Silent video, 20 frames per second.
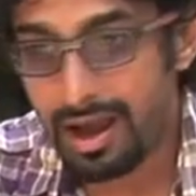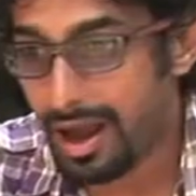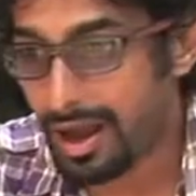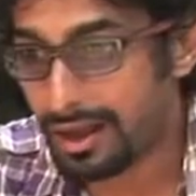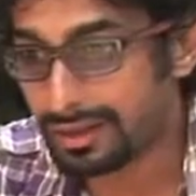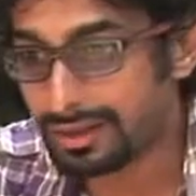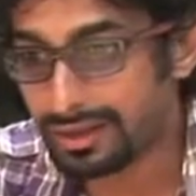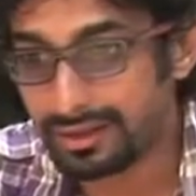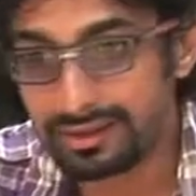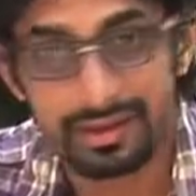
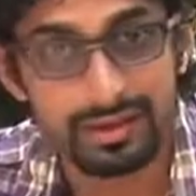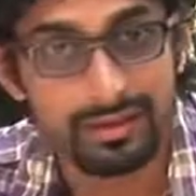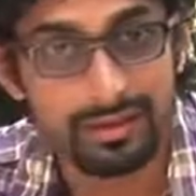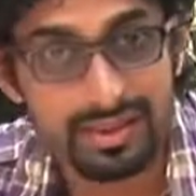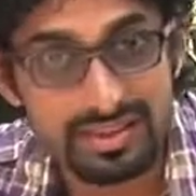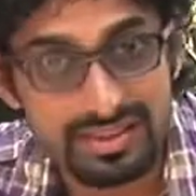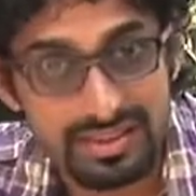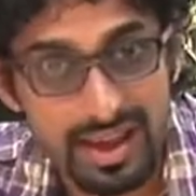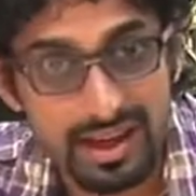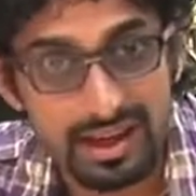and then the
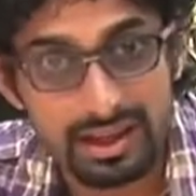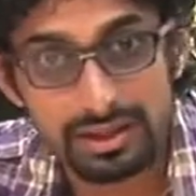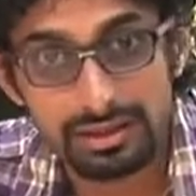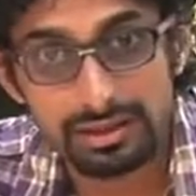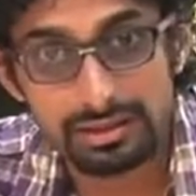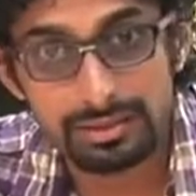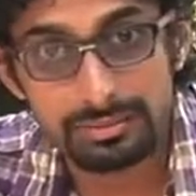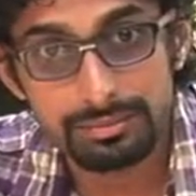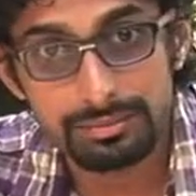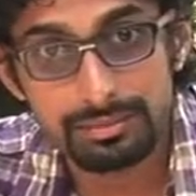
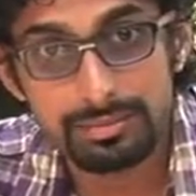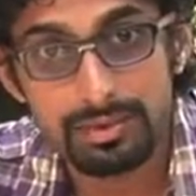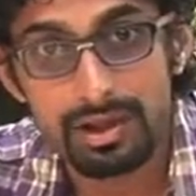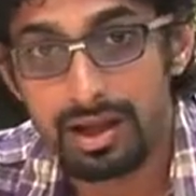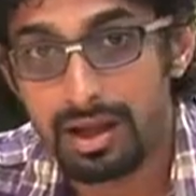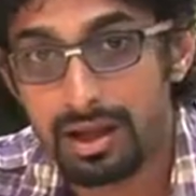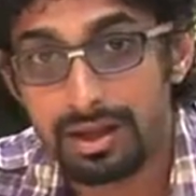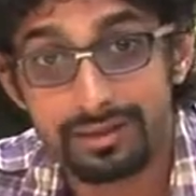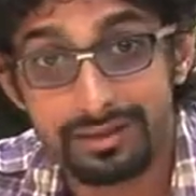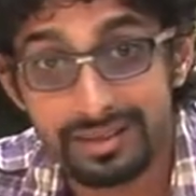
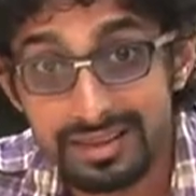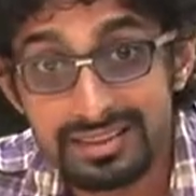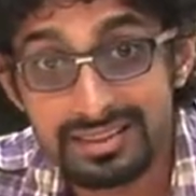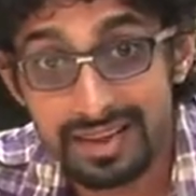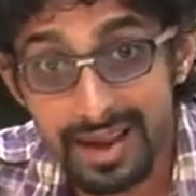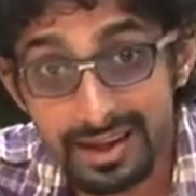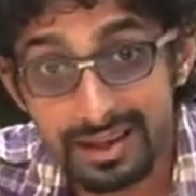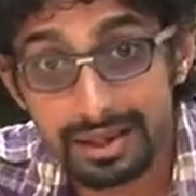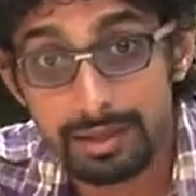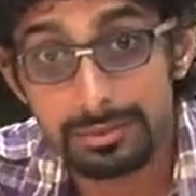
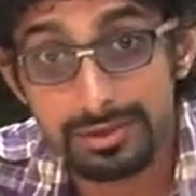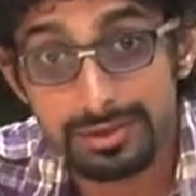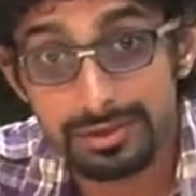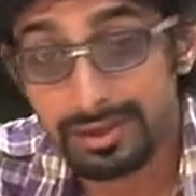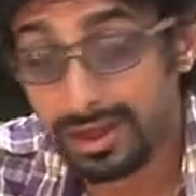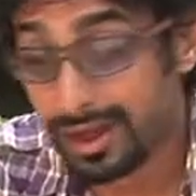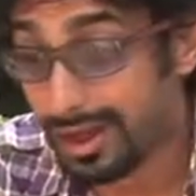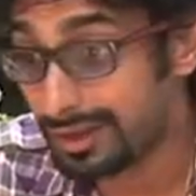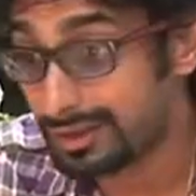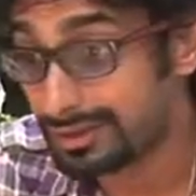recyclable
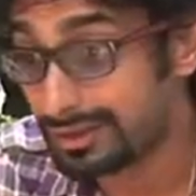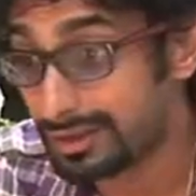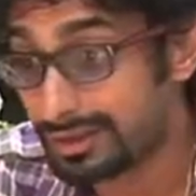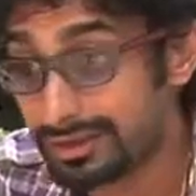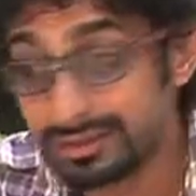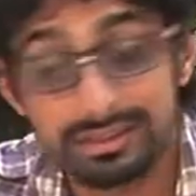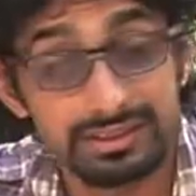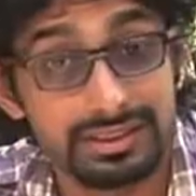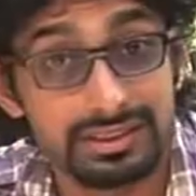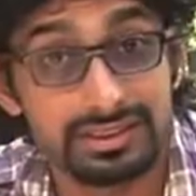and
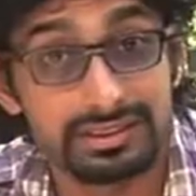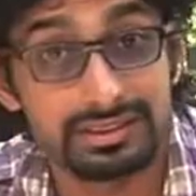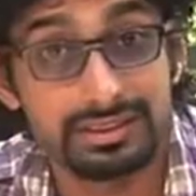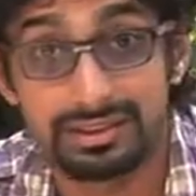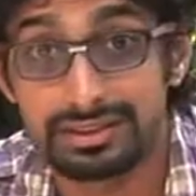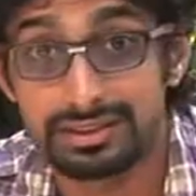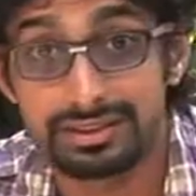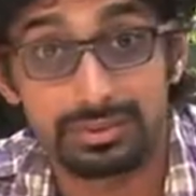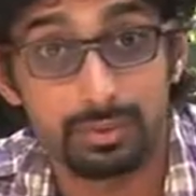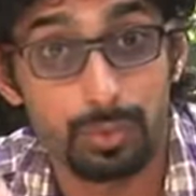then just
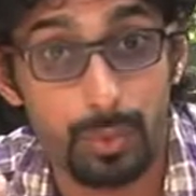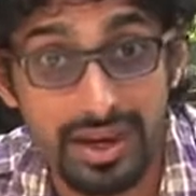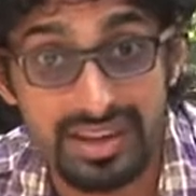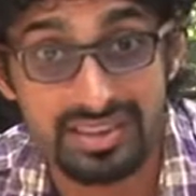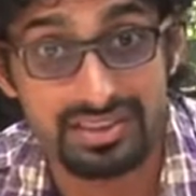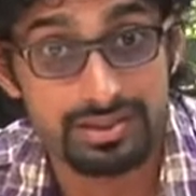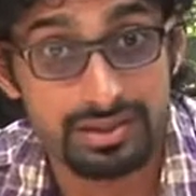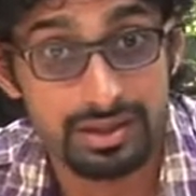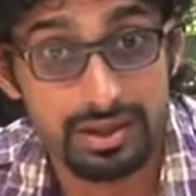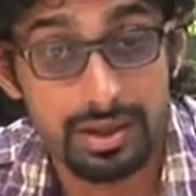this
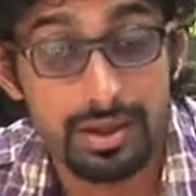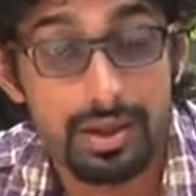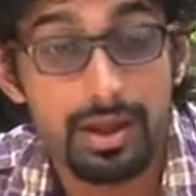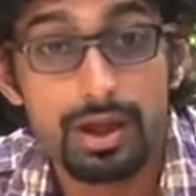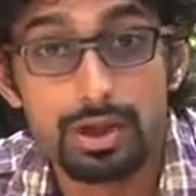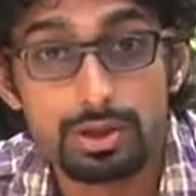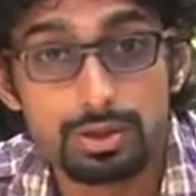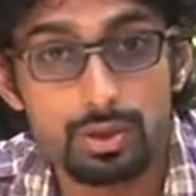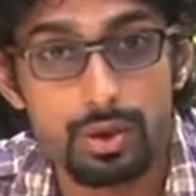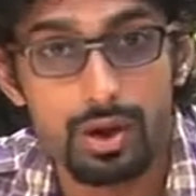waste.
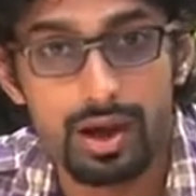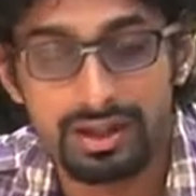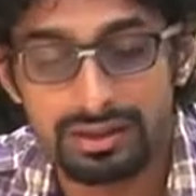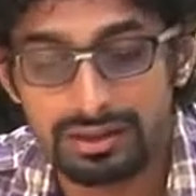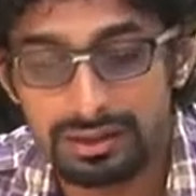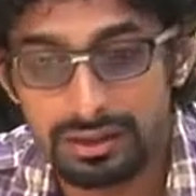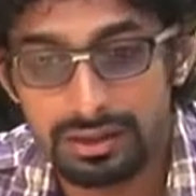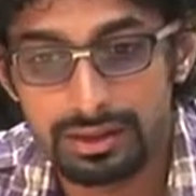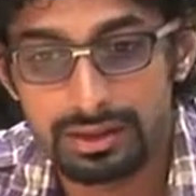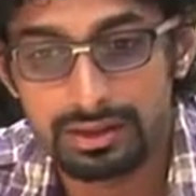So
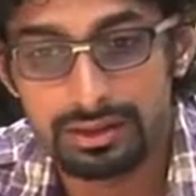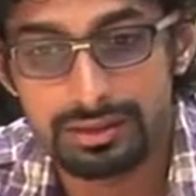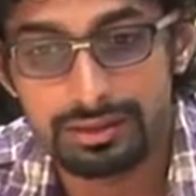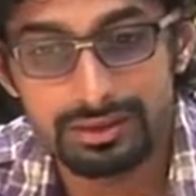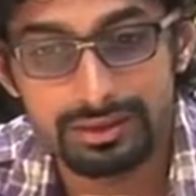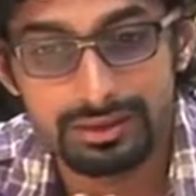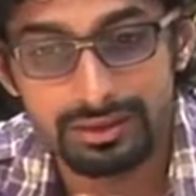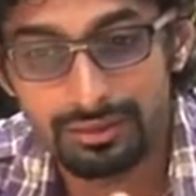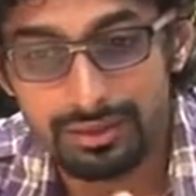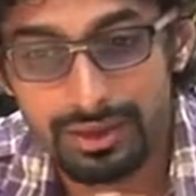on the,
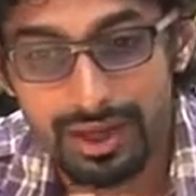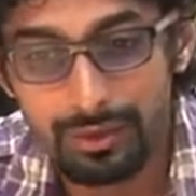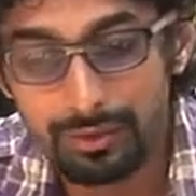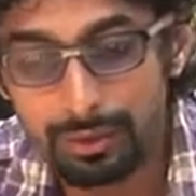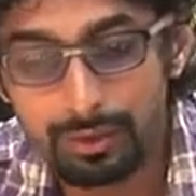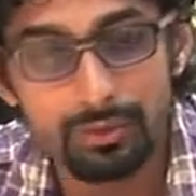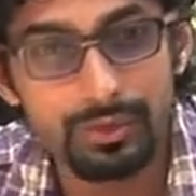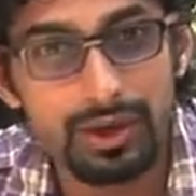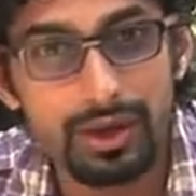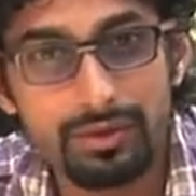we have
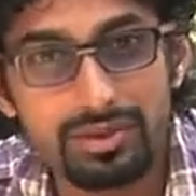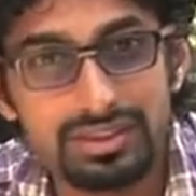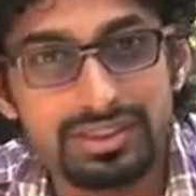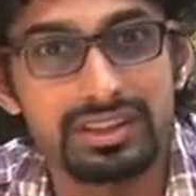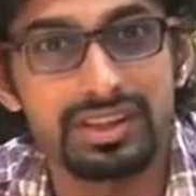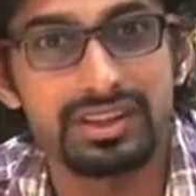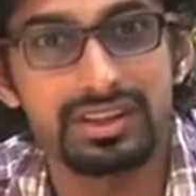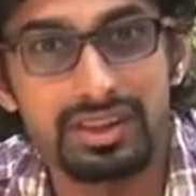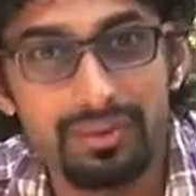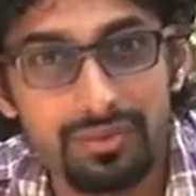to see
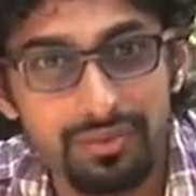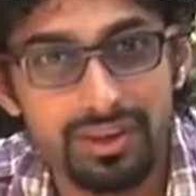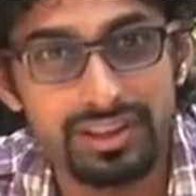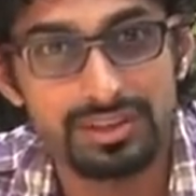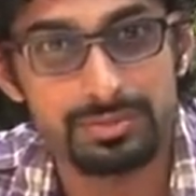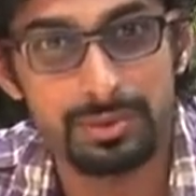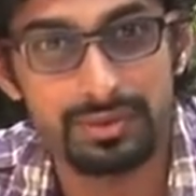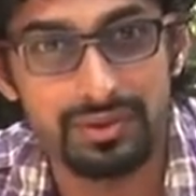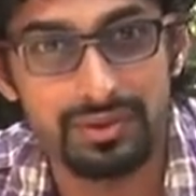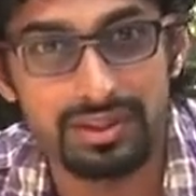the
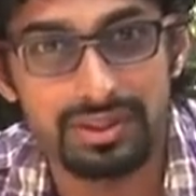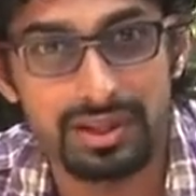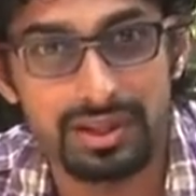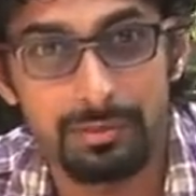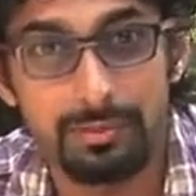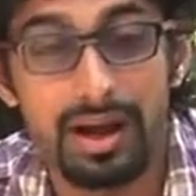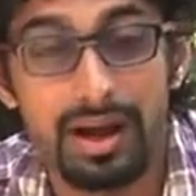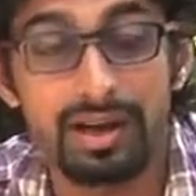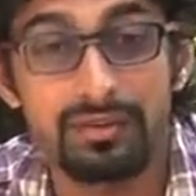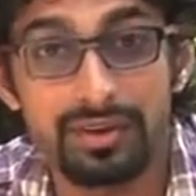difference between
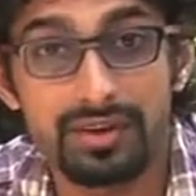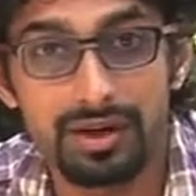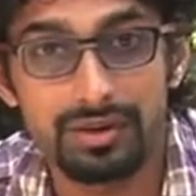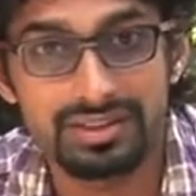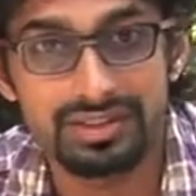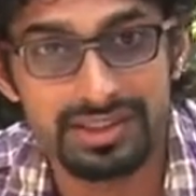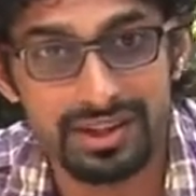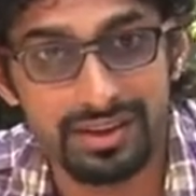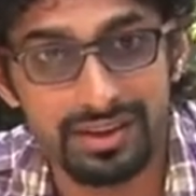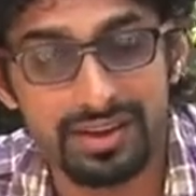them and we have
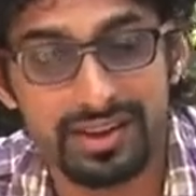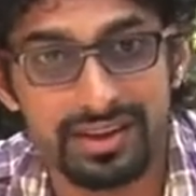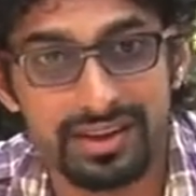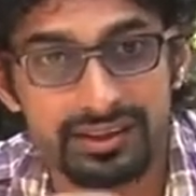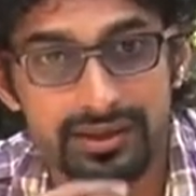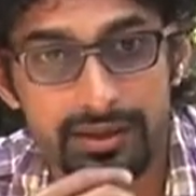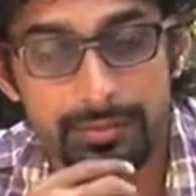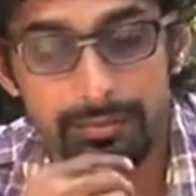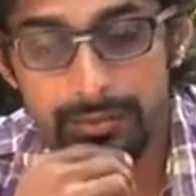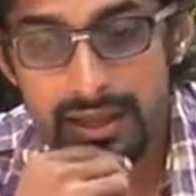to
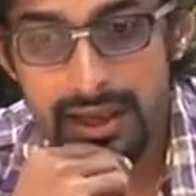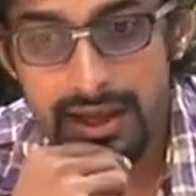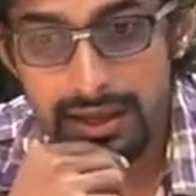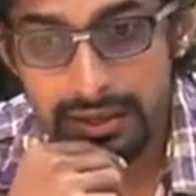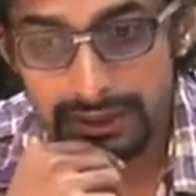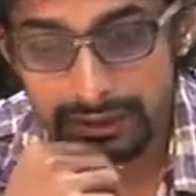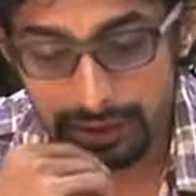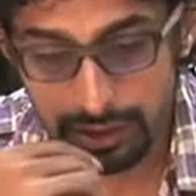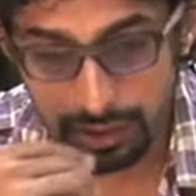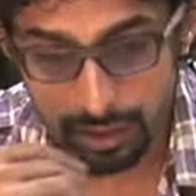segregate them.
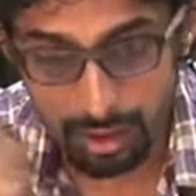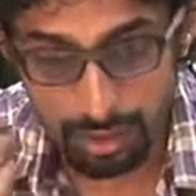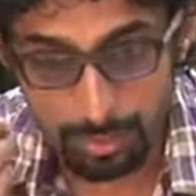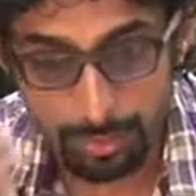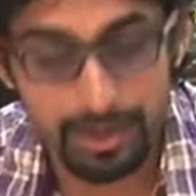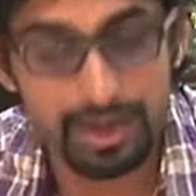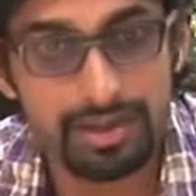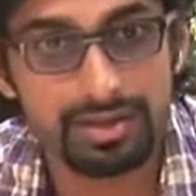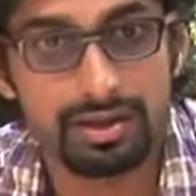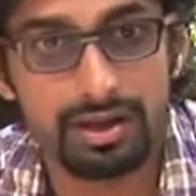The
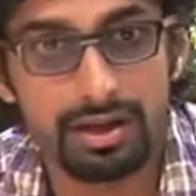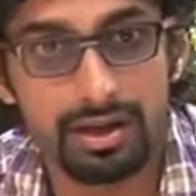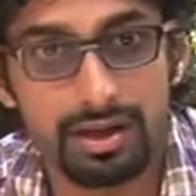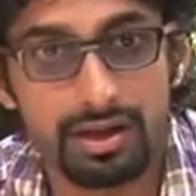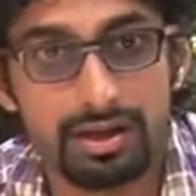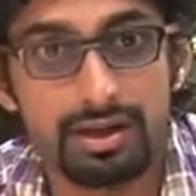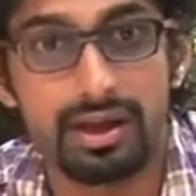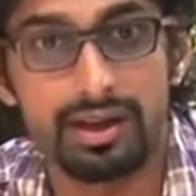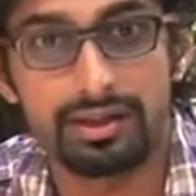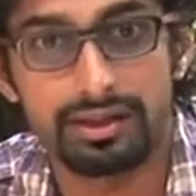
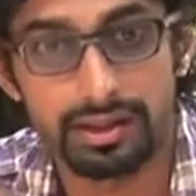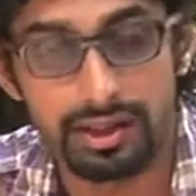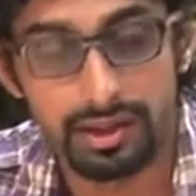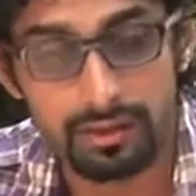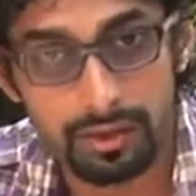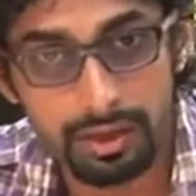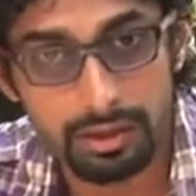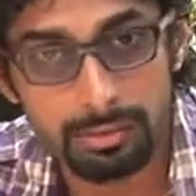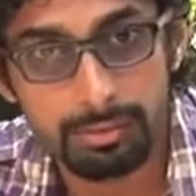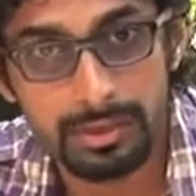corporation and the
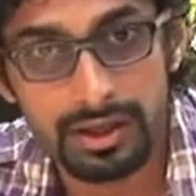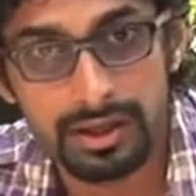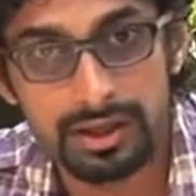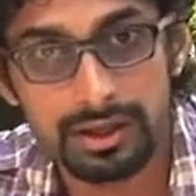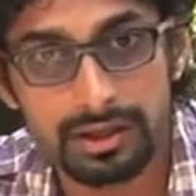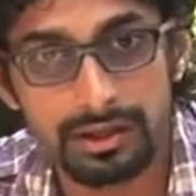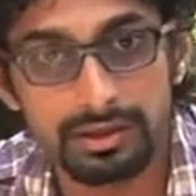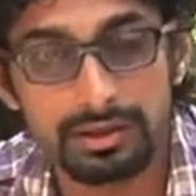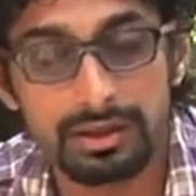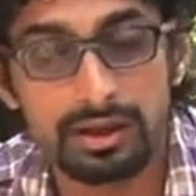
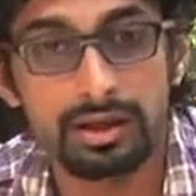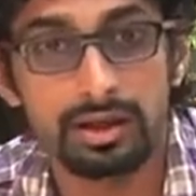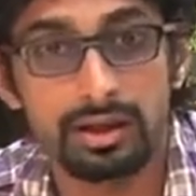government